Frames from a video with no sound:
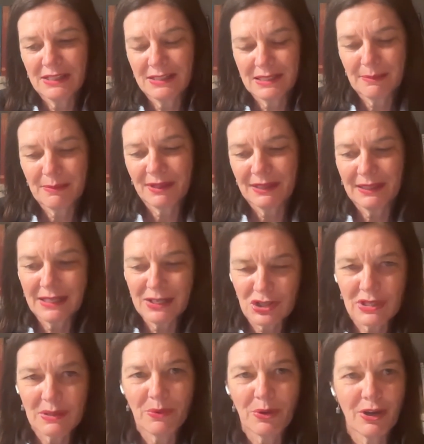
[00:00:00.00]
and some of the
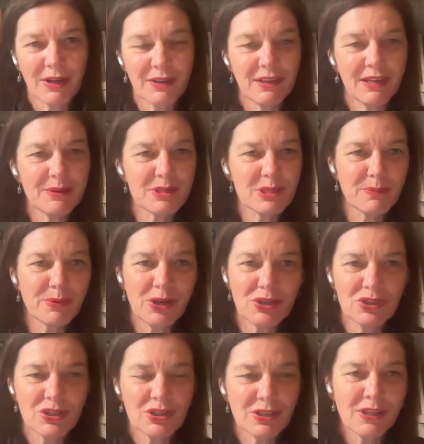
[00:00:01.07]
leadership work that I was
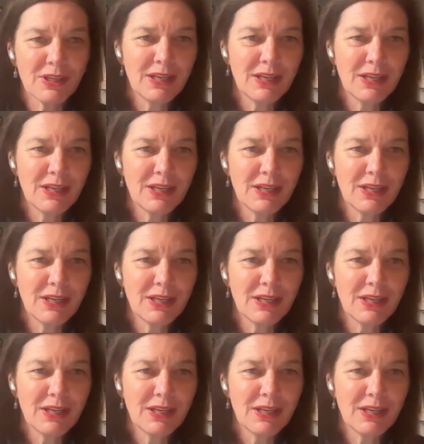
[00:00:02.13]
approached